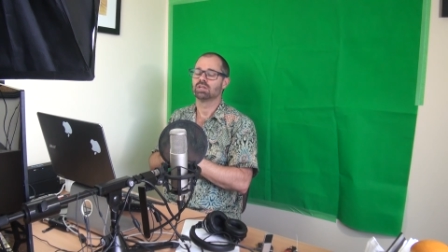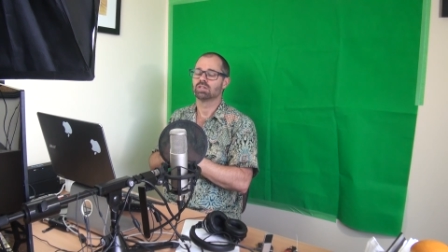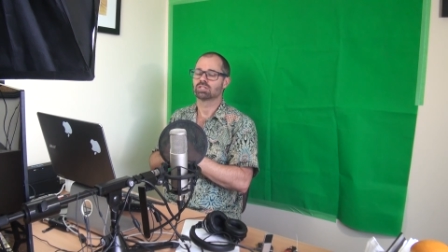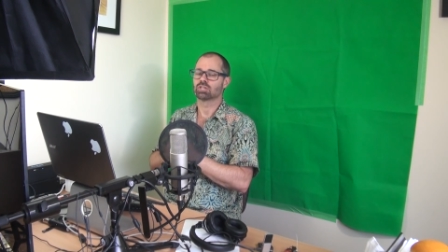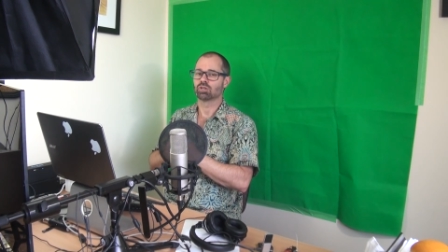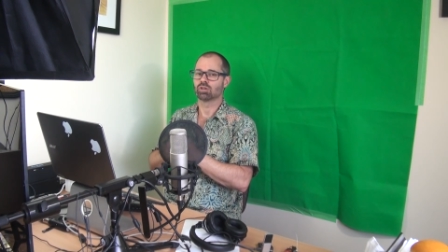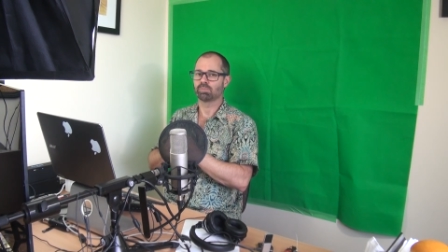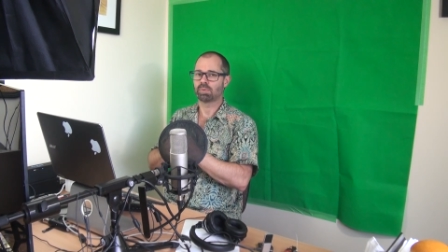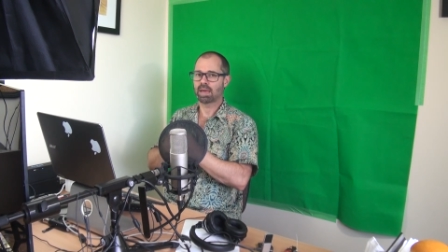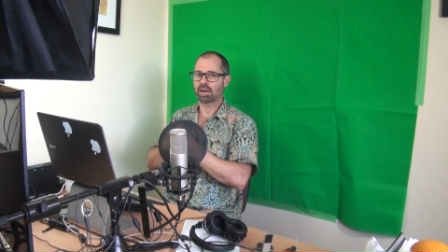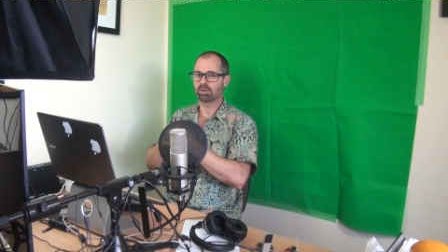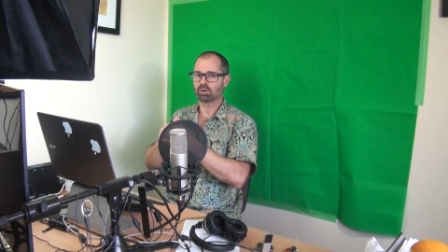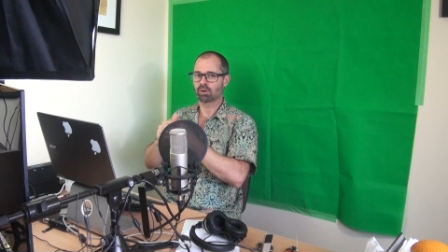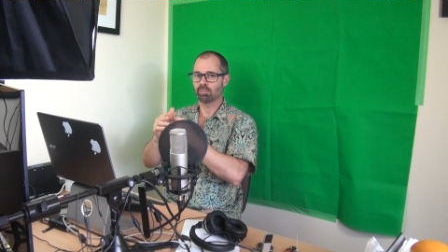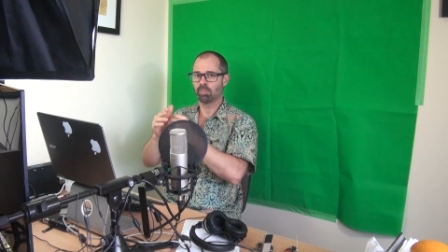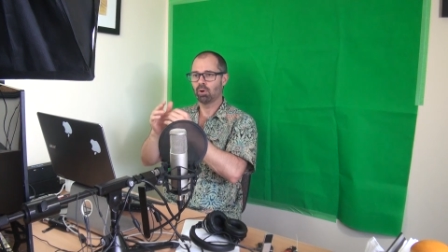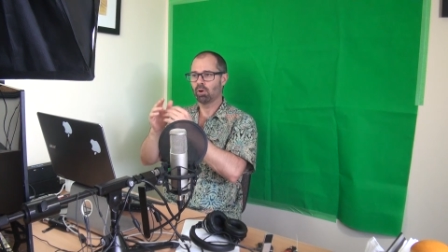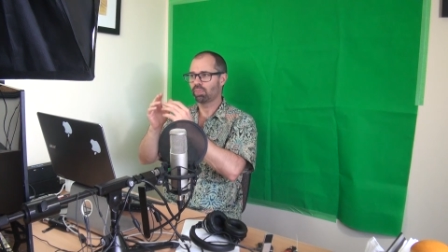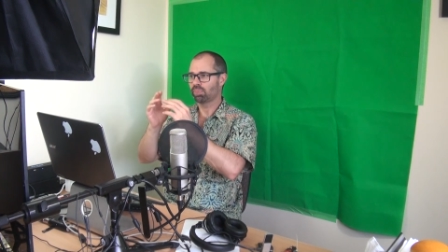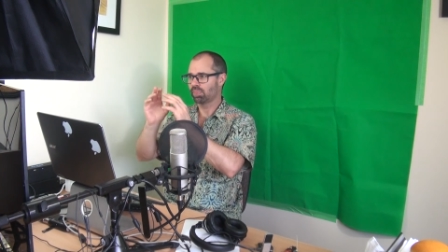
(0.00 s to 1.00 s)
So to be able to
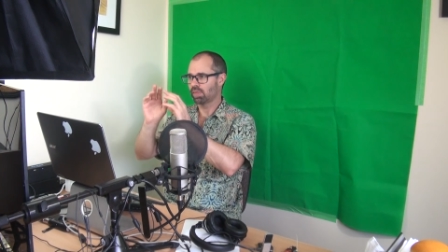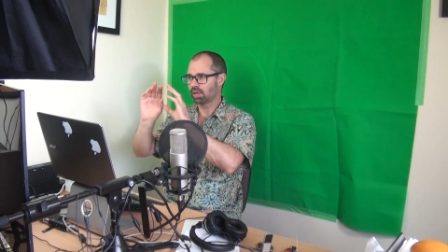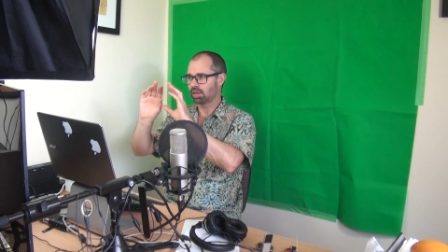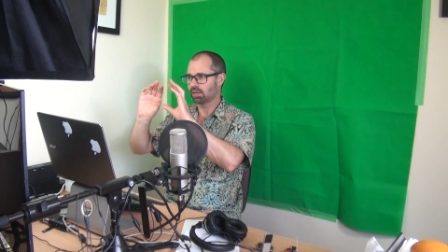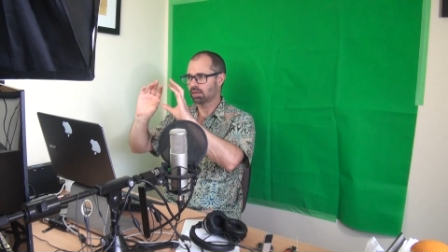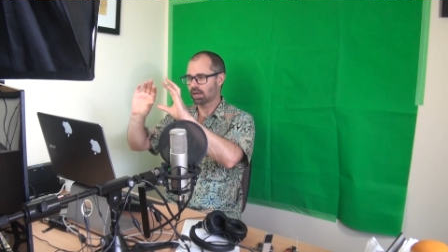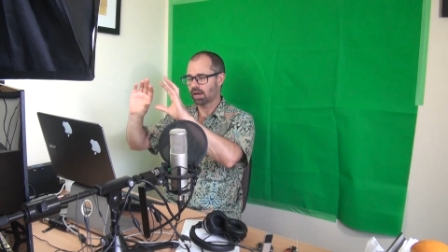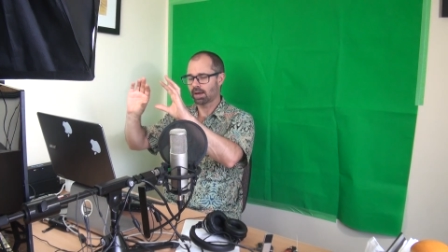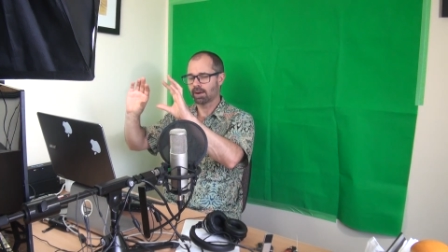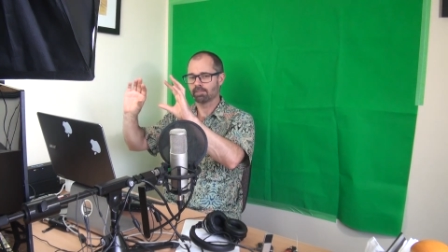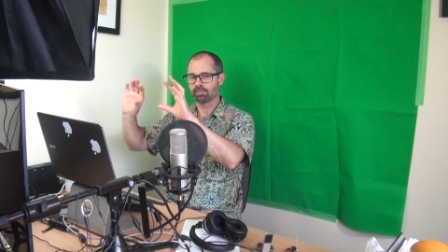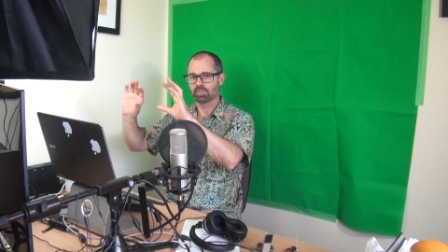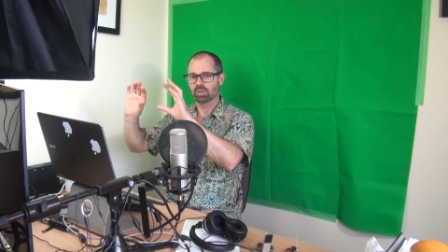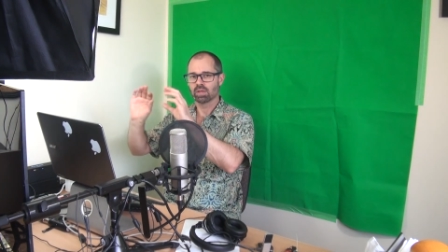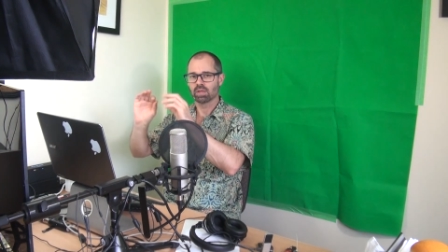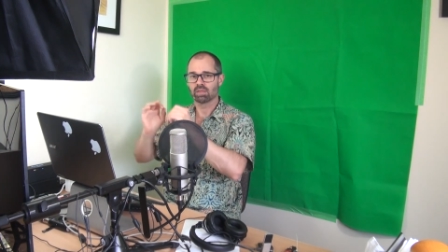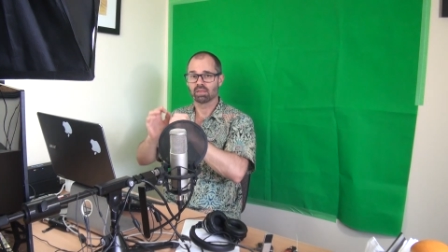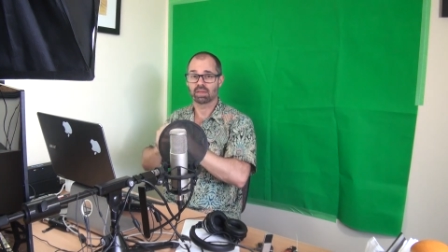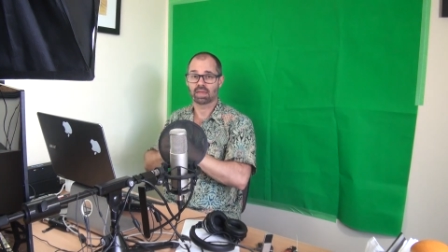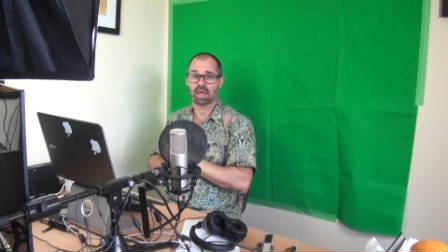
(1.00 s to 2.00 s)
put the um,
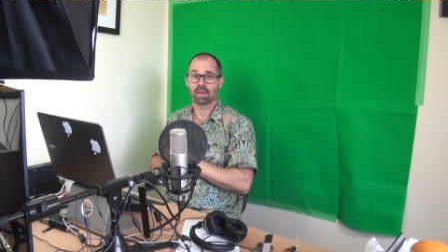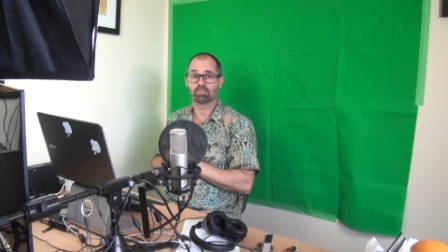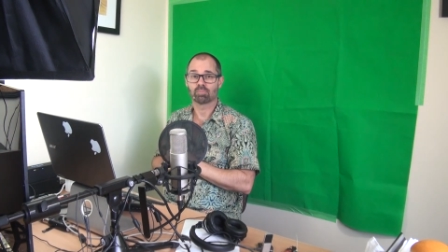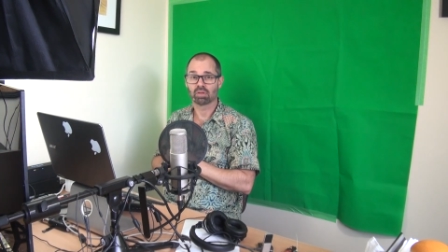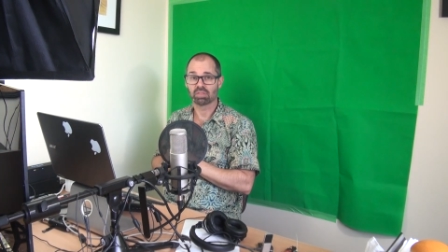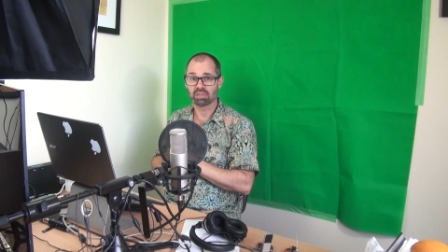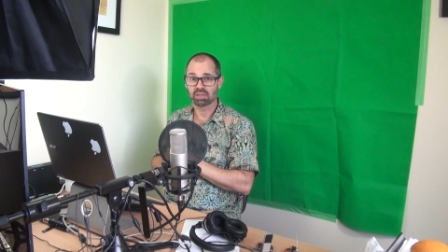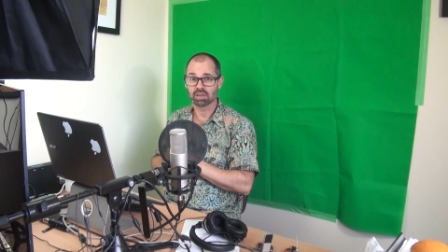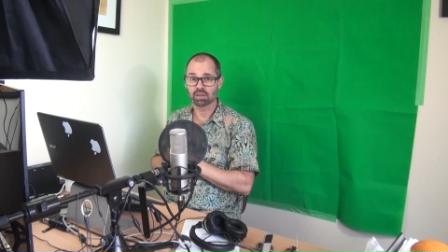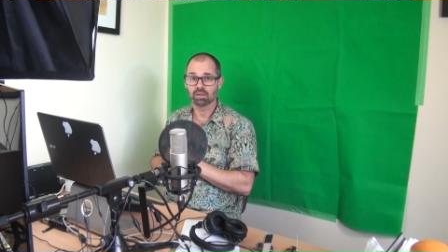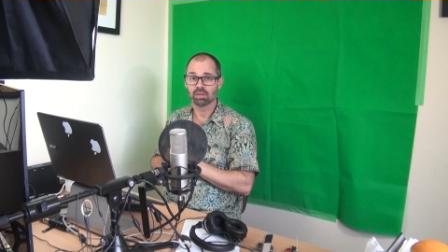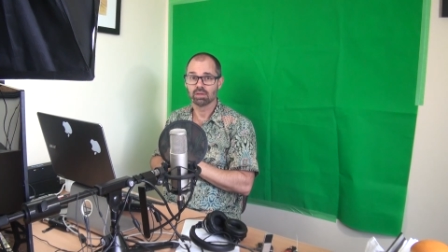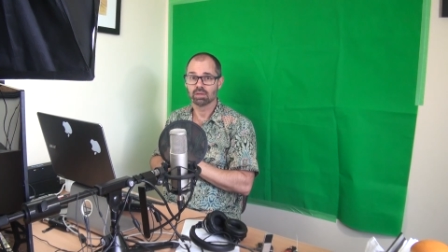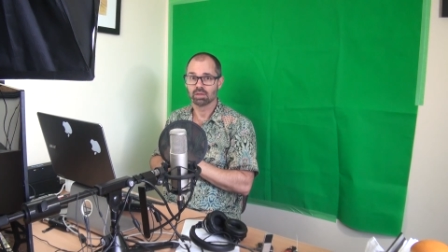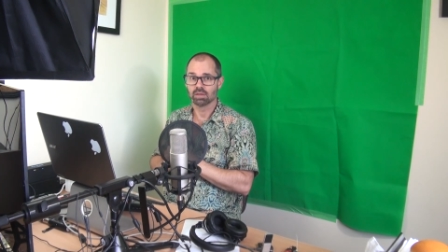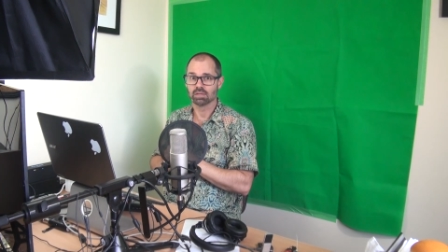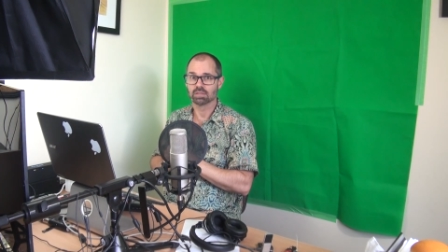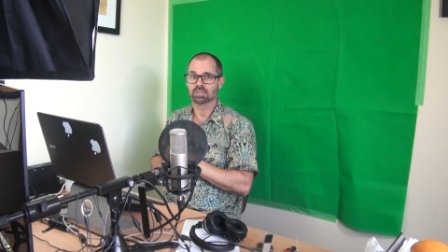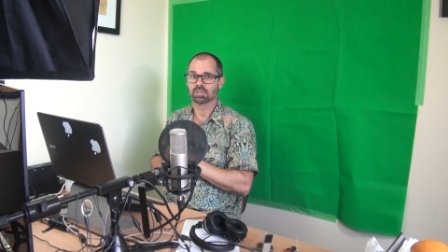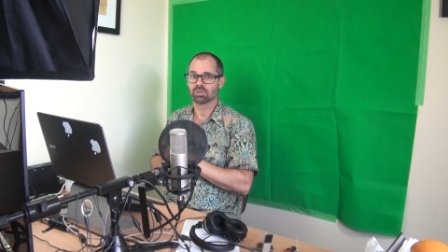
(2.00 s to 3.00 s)
the camera there
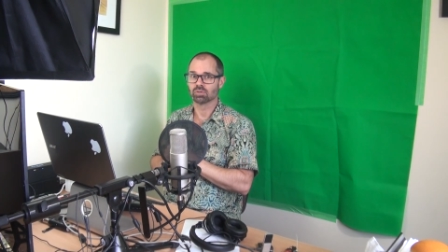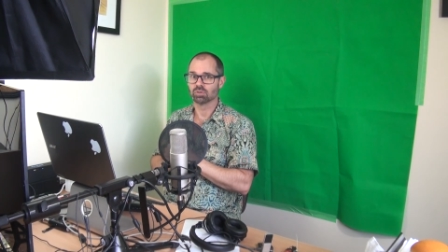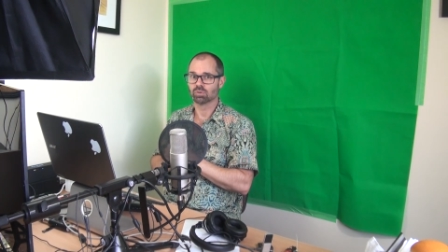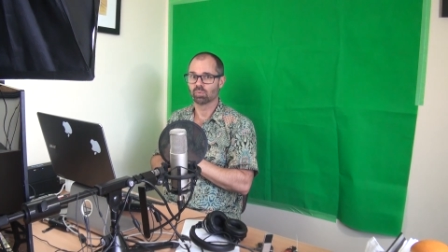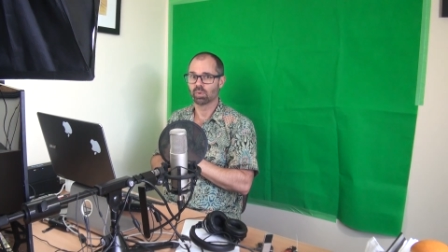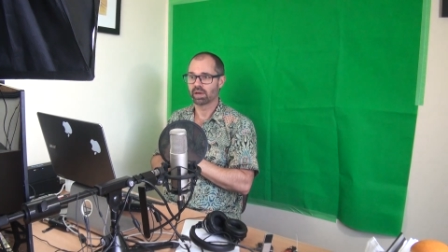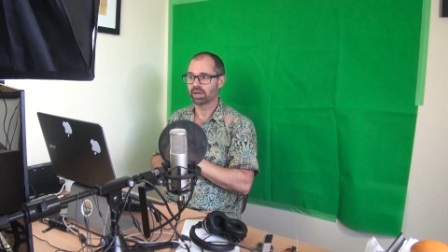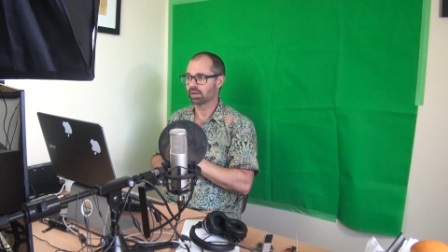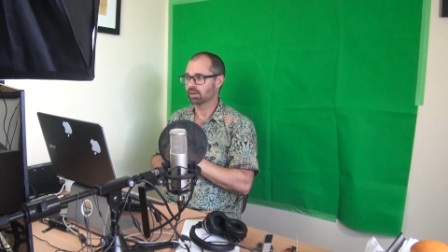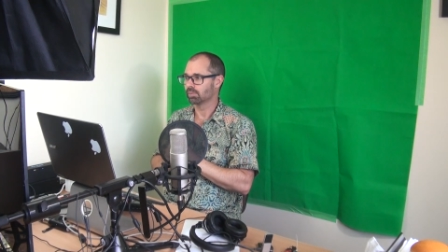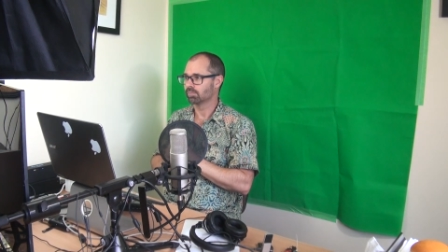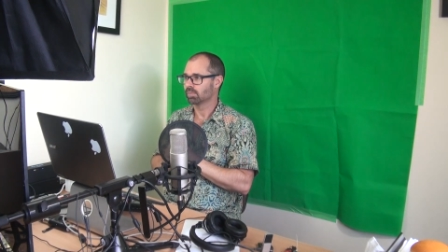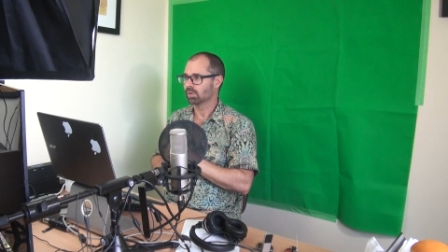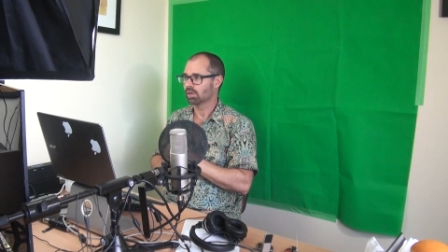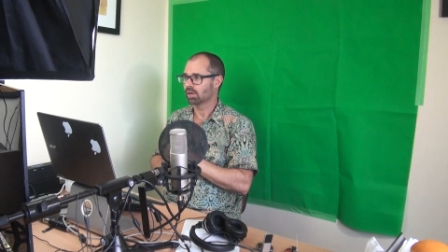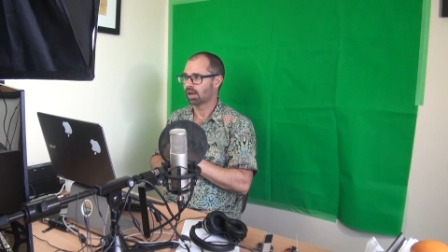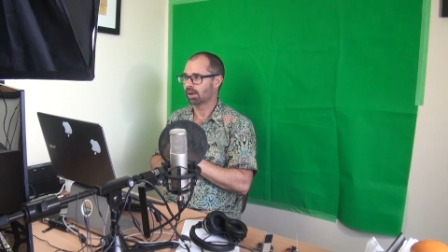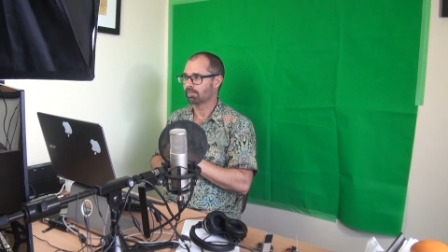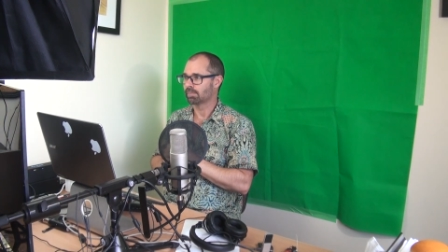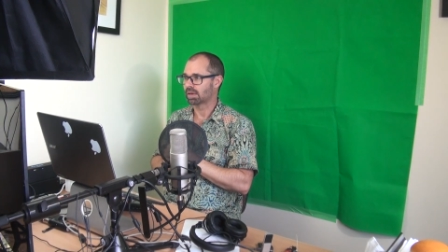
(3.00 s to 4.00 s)
is a good way to
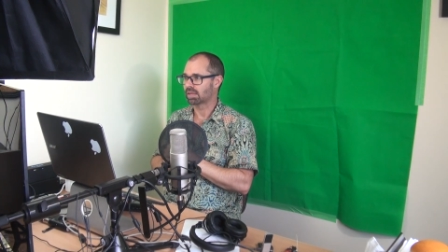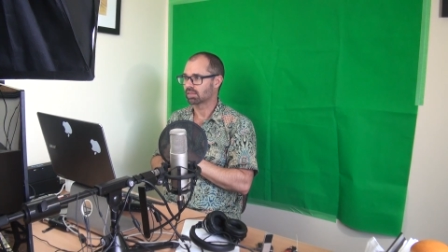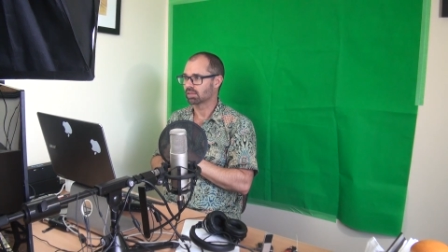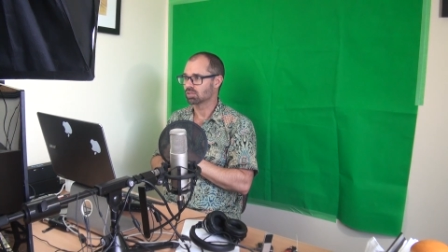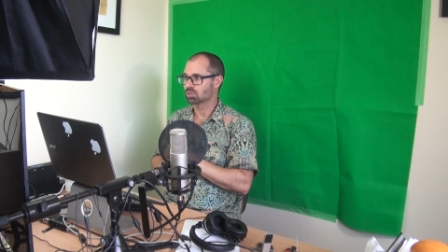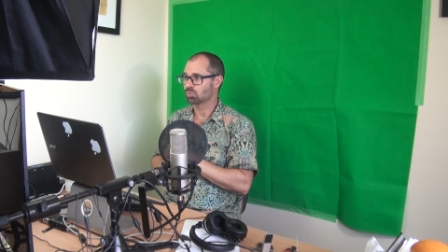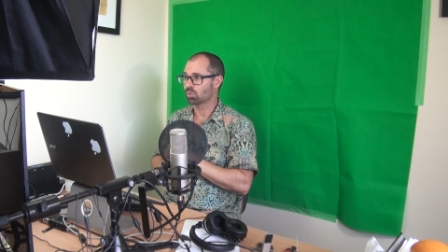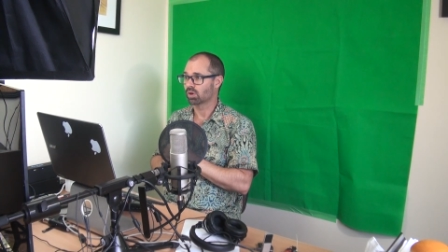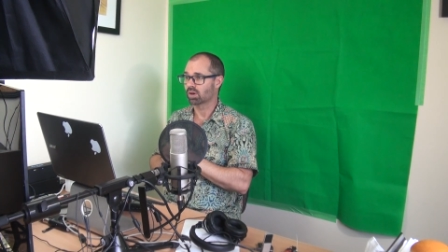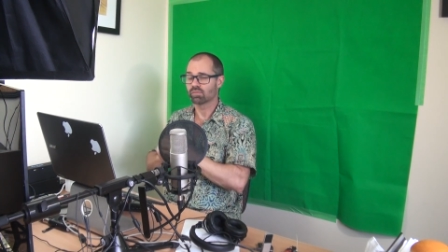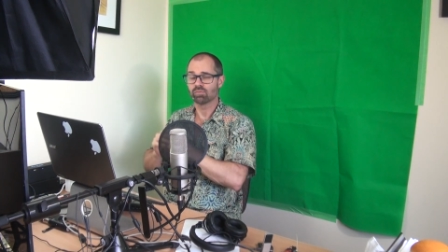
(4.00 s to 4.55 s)
um, make things work.